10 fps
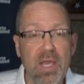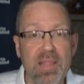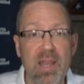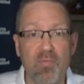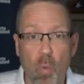
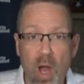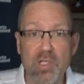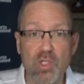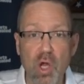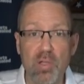that have
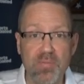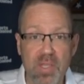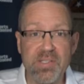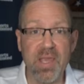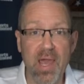watched all of
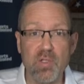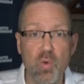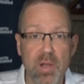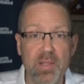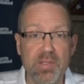these guys
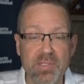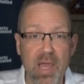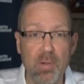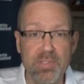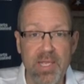running the
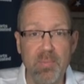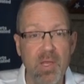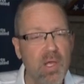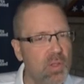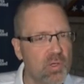scout team,